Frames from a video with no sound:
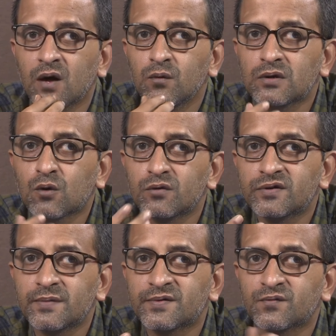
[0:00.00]
How are
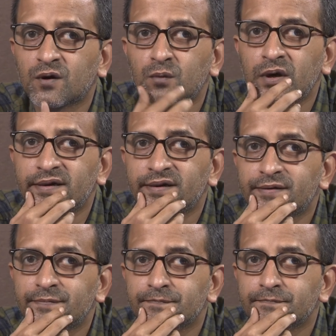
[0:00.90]
concepts
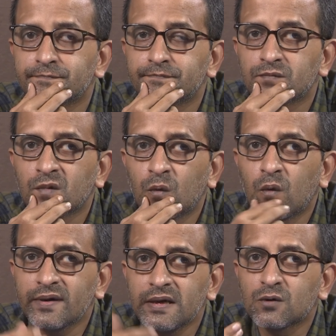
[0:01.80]
formulated?
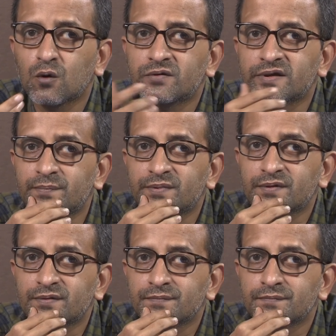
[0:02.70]
What are
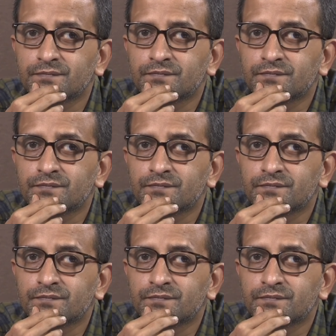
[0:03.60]
concepts?